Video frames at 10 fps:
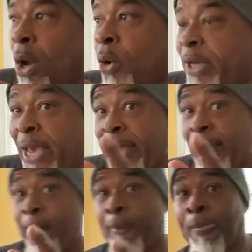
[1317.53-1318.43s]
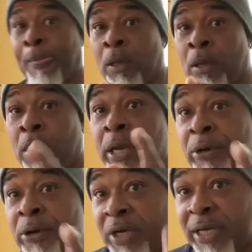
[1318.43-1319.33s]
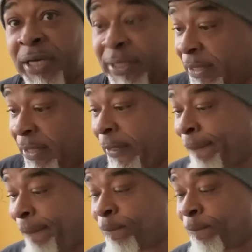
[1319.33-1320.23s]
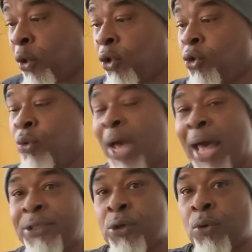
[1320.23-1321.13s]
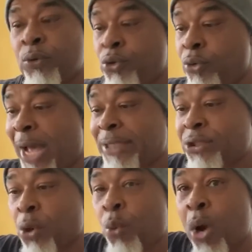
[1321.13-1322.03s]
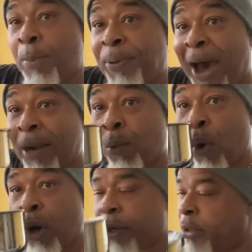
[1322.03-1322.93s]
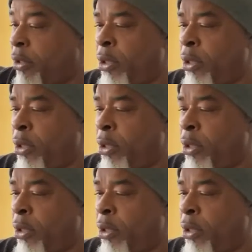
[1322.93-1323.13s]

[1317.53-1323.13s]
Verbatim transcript: Okay, here's the other thing. You got your you got your one pot of water.